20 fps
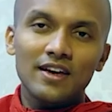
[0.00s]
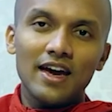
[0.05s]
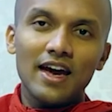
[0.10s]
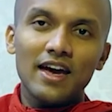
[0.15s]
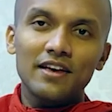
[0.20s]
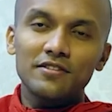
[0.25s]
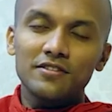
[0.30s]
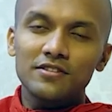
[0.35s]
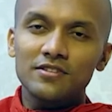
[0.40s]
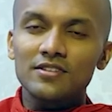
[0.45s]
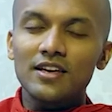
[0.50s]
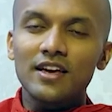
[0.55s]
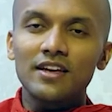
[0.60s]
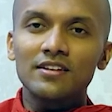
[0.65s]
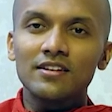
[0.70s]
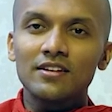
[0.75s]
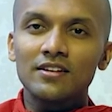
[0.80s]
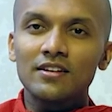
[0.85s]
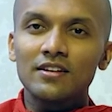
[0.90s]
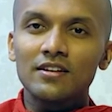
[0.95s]
and said,
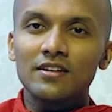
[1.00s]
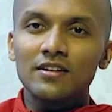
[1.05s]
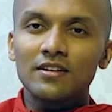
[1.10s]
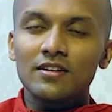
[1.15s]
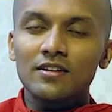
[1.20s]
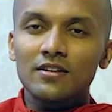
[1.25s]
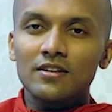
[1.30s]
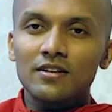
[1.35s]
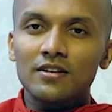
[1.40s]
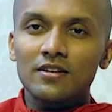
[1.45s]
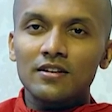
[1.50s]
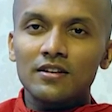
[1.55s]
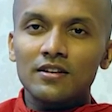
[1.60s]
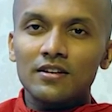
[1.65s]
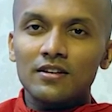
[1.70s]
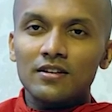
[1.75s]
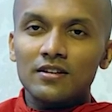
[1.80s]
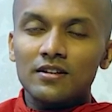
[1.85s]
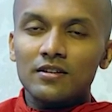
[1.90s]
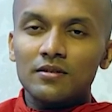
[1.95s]

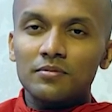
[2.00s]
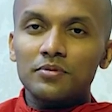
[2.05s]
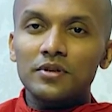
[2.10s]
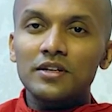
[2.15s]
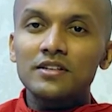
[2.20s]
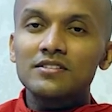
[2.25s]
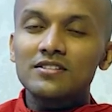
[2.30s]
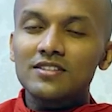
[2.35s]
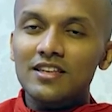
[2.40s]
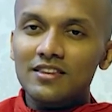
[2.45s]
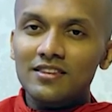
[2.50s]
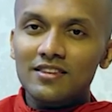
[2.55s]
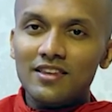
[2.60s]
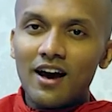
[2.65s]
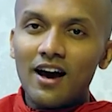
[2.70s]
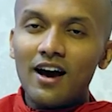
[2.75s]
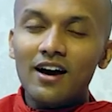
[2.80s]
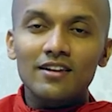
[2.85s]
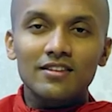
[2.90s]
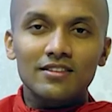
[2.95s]
Prince
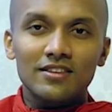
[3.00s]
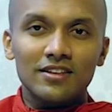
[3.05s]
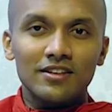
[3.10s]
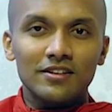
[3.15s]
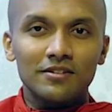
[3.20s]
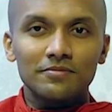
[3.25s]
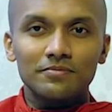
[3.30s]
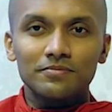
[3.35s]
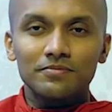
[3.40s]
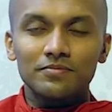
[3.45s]
Siddhartha,